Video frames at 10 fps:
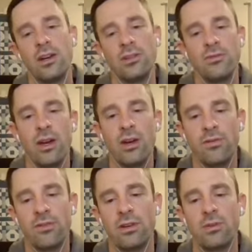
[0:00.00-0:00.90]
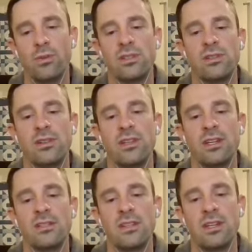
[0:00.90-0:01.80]
carried right over, or was there
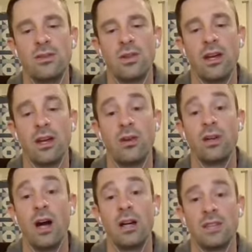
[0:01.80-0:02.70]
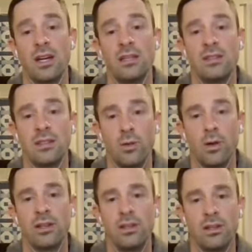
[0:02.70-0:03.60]
things that you were like, oh gosh, I need to
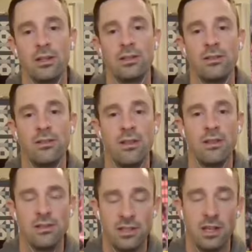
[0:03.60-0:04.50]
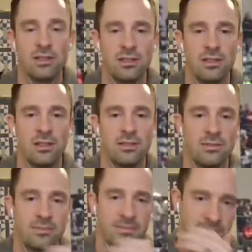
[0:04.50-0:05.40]
quickly learn such and such?